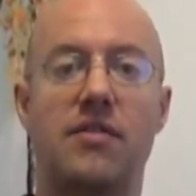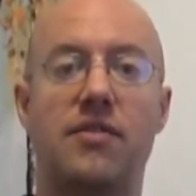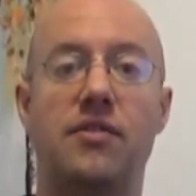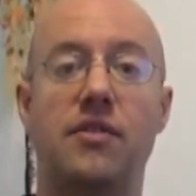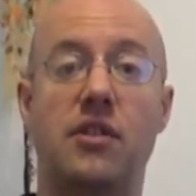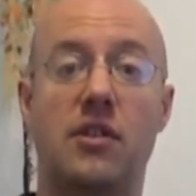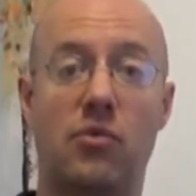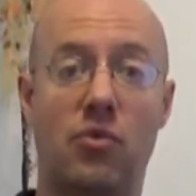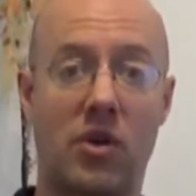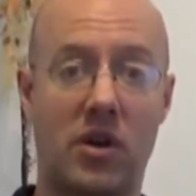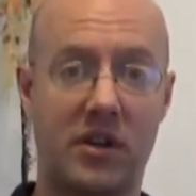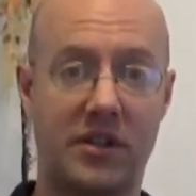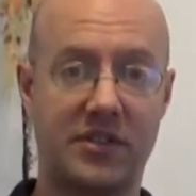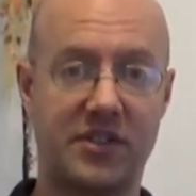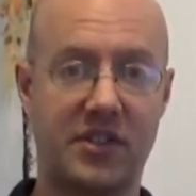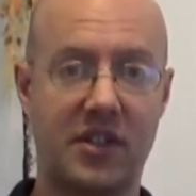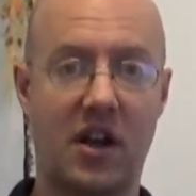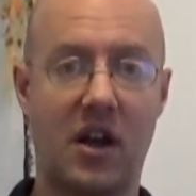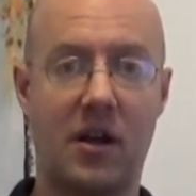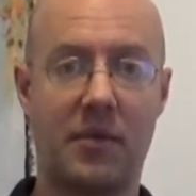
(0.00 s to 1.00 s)
you want to
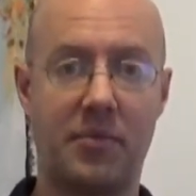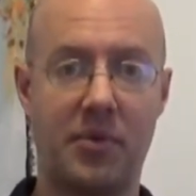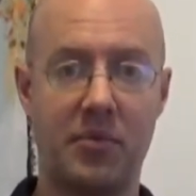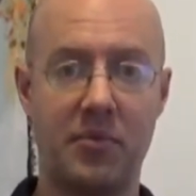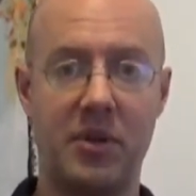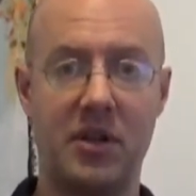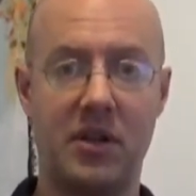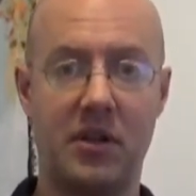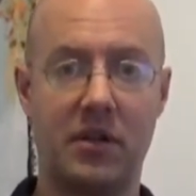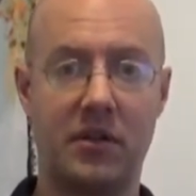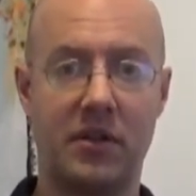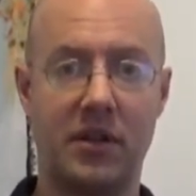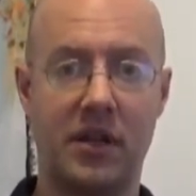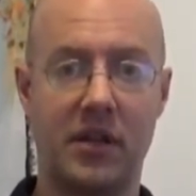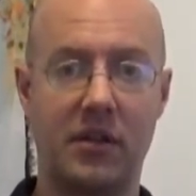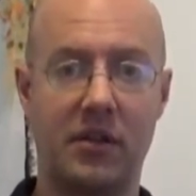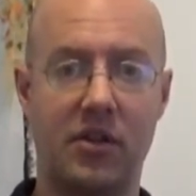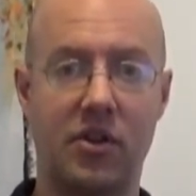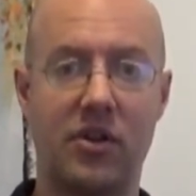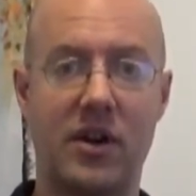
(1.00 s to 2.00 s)
stop immediately.
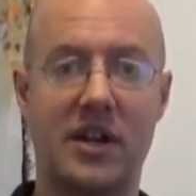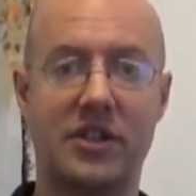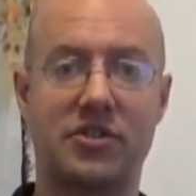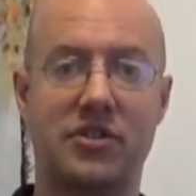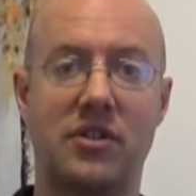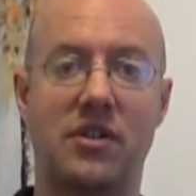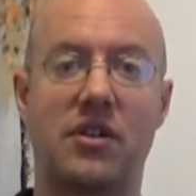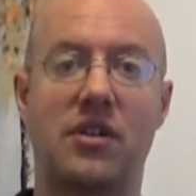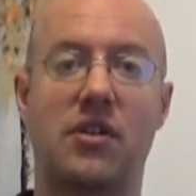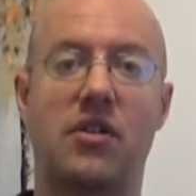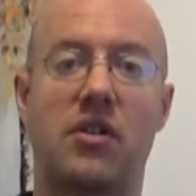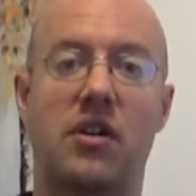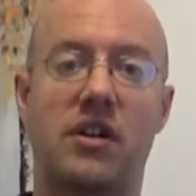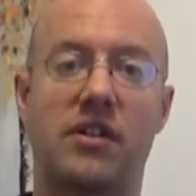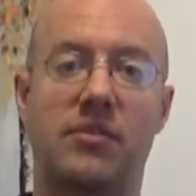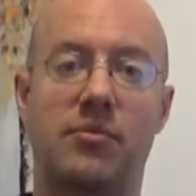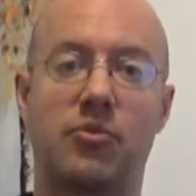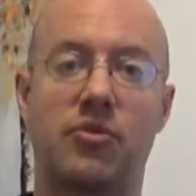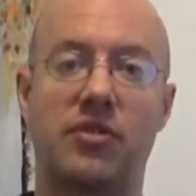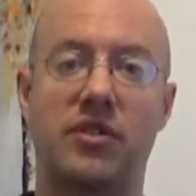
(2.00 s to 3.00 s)
You're actually going to
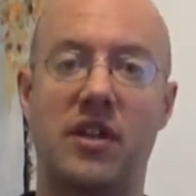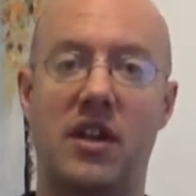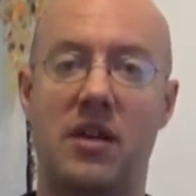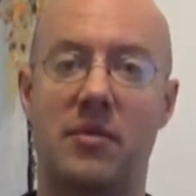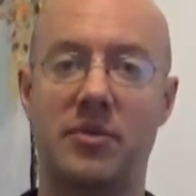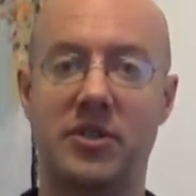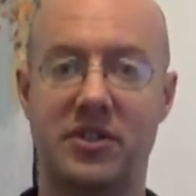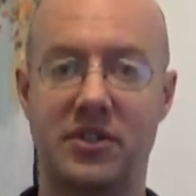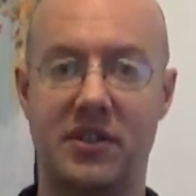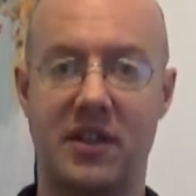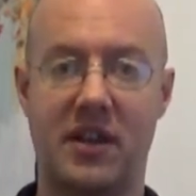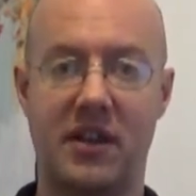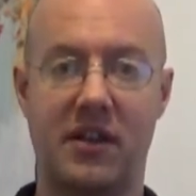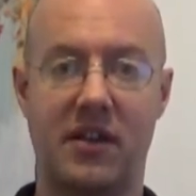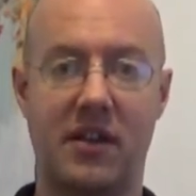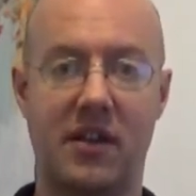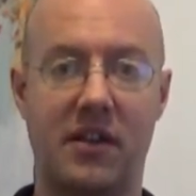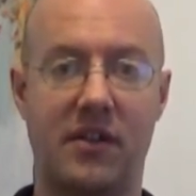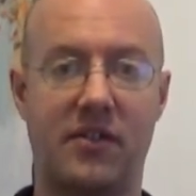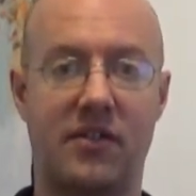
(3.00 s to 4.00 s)
cause more damage in that
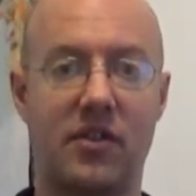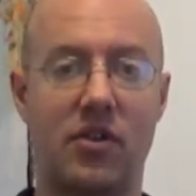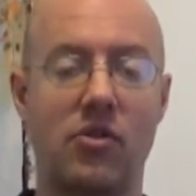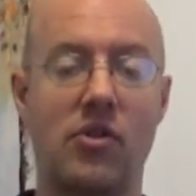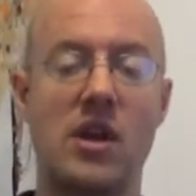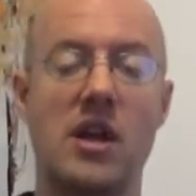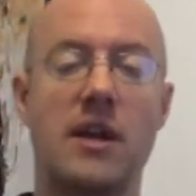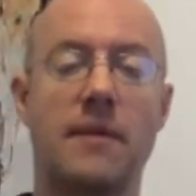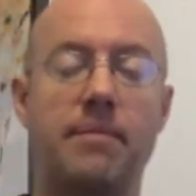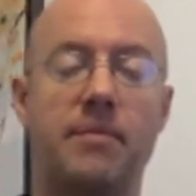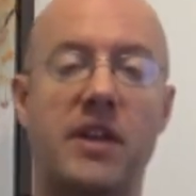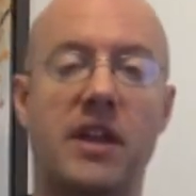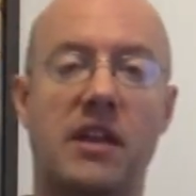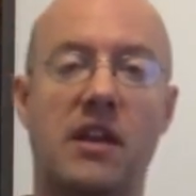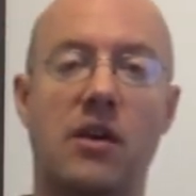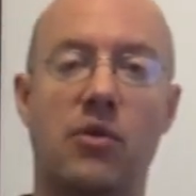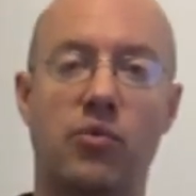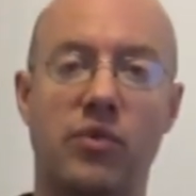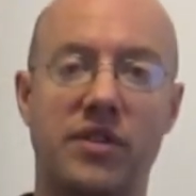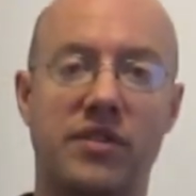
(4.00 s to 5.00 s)
case. So
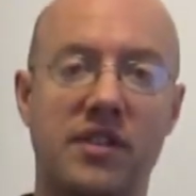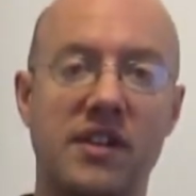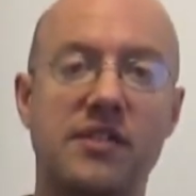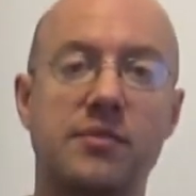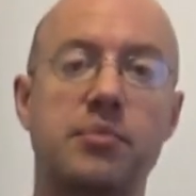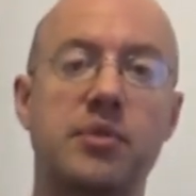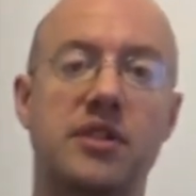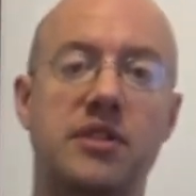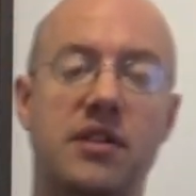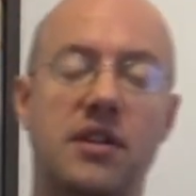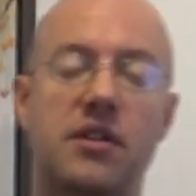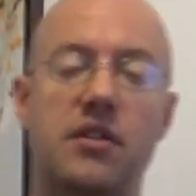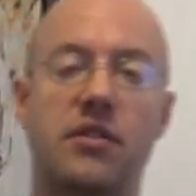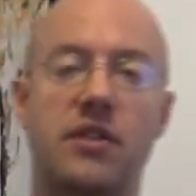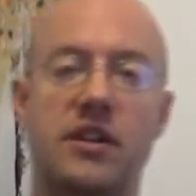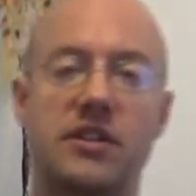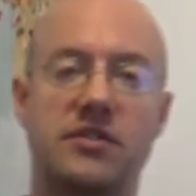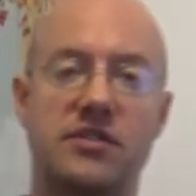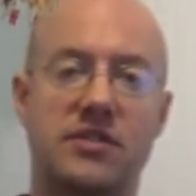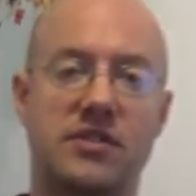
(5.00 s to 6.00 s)
again, with this particular
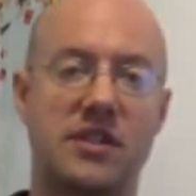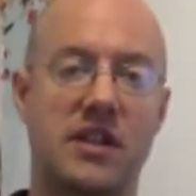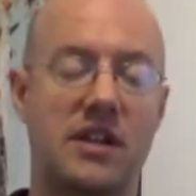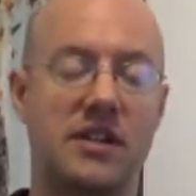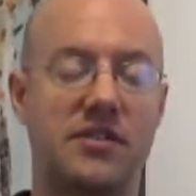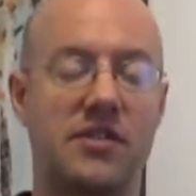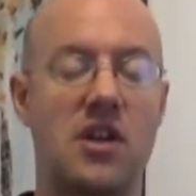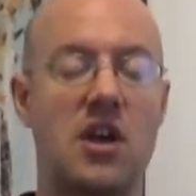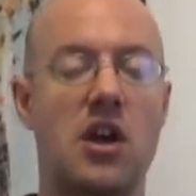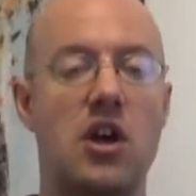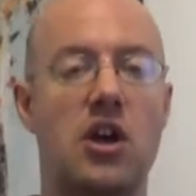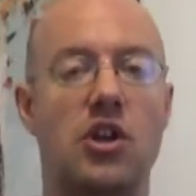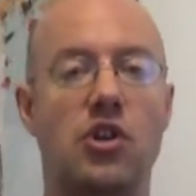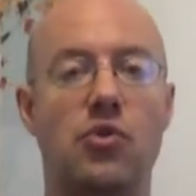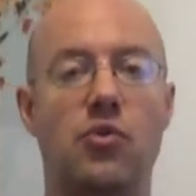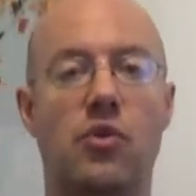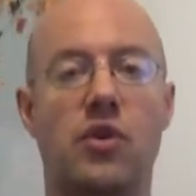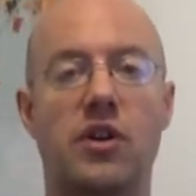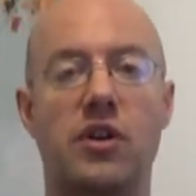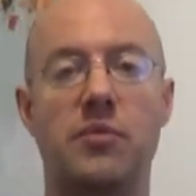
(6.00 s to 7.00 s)
exercise, you
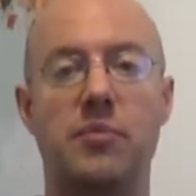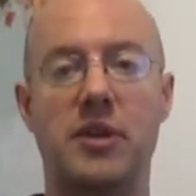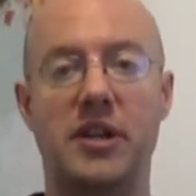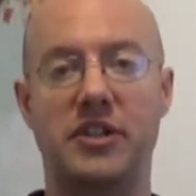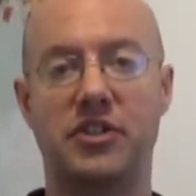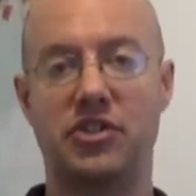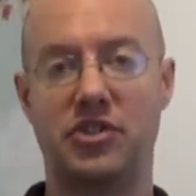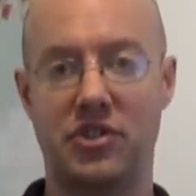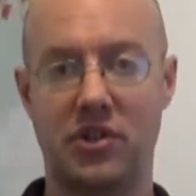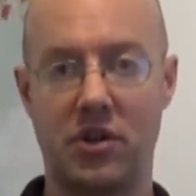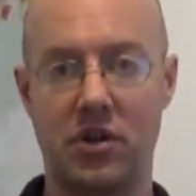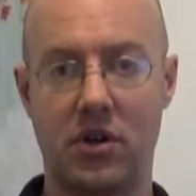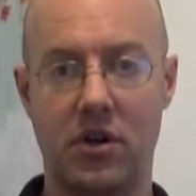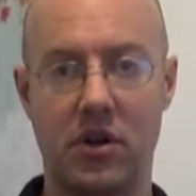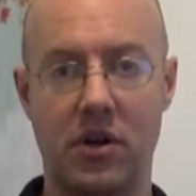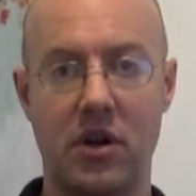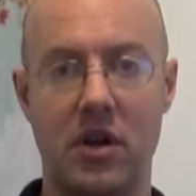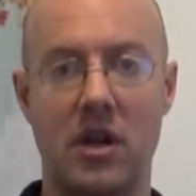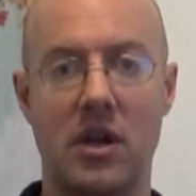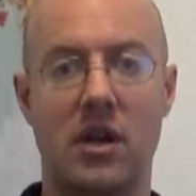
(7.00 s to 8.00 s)
want to make
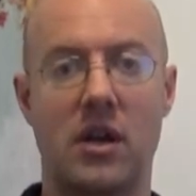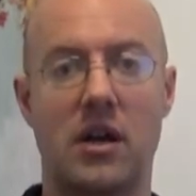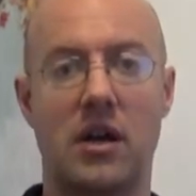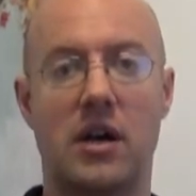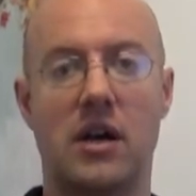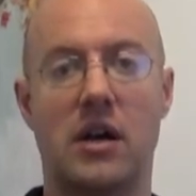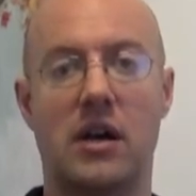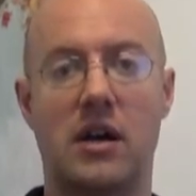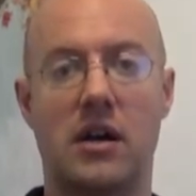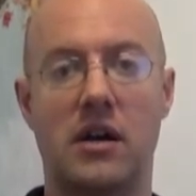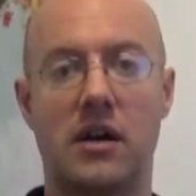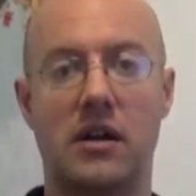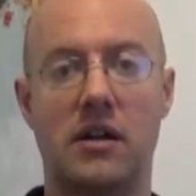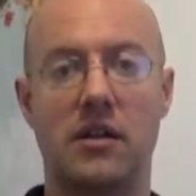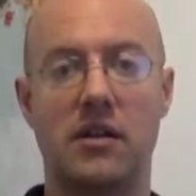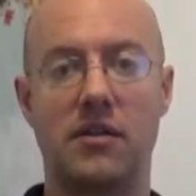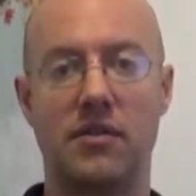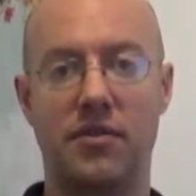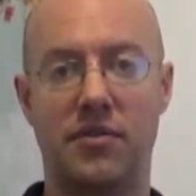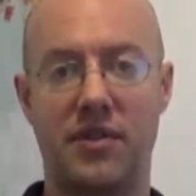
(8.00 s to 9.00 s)
sure
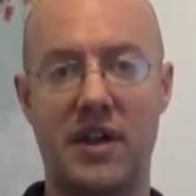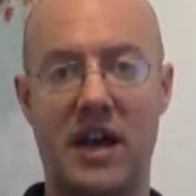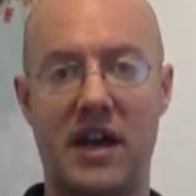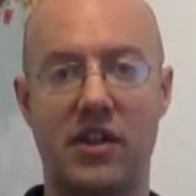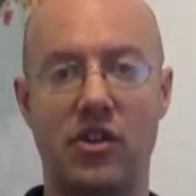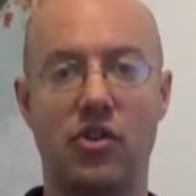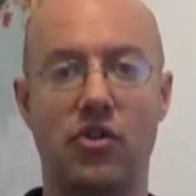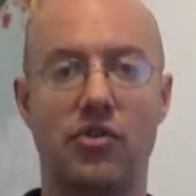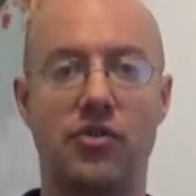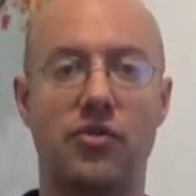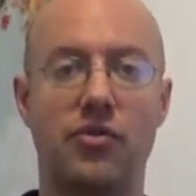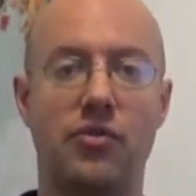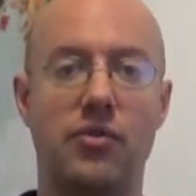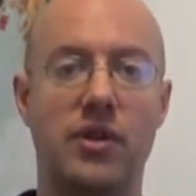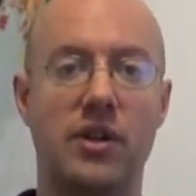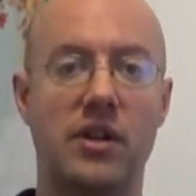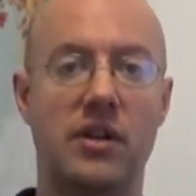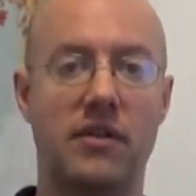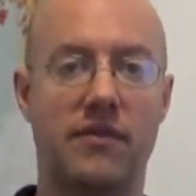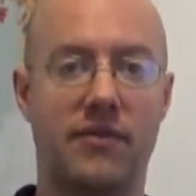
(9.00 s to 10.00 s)
that you're
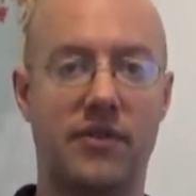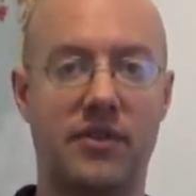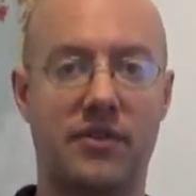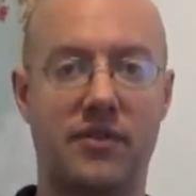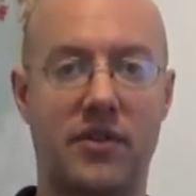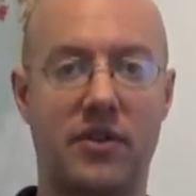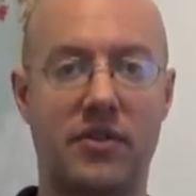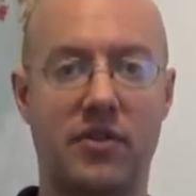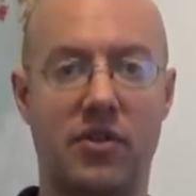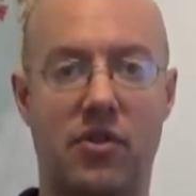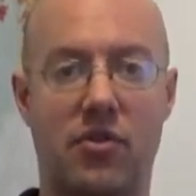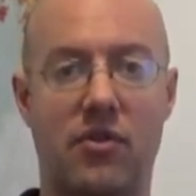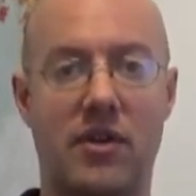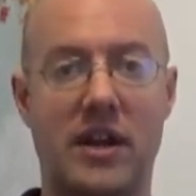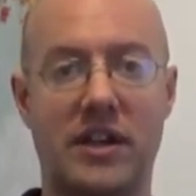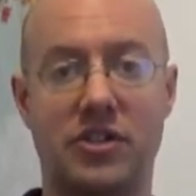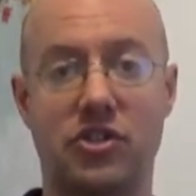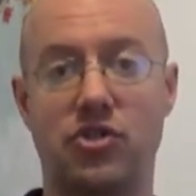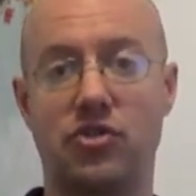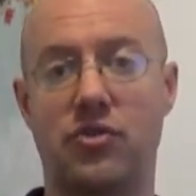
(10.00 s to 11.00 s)
doing it, first of all, in the
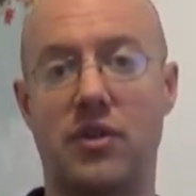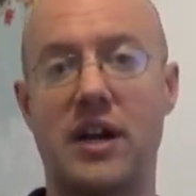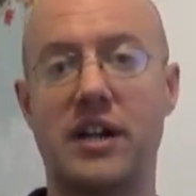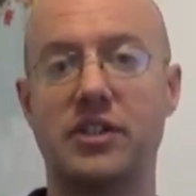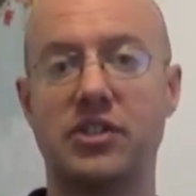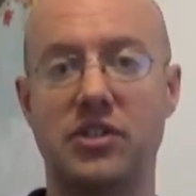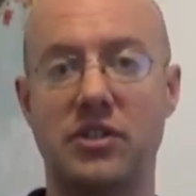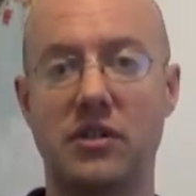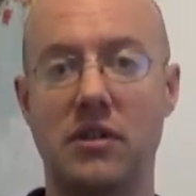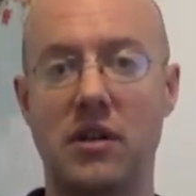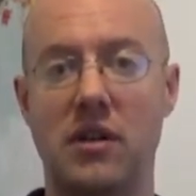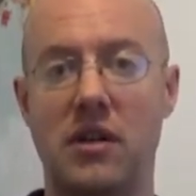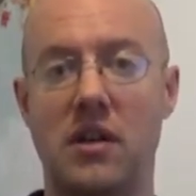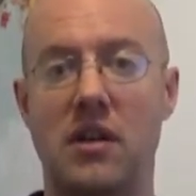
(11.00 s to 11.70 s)
correct direction,